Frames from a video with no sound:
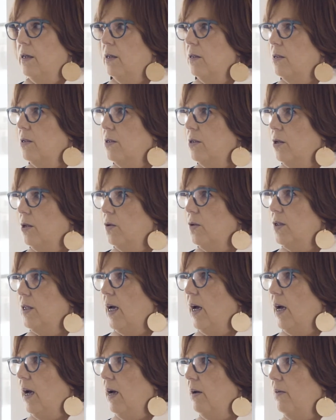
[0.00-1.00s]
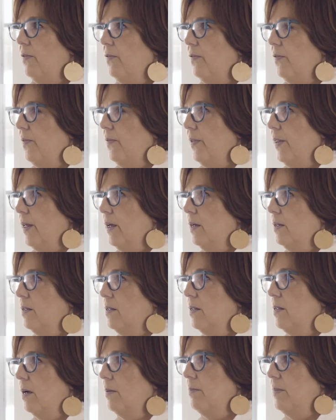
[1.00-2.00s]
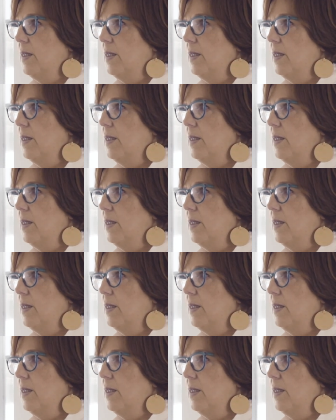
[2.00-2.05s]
So to have some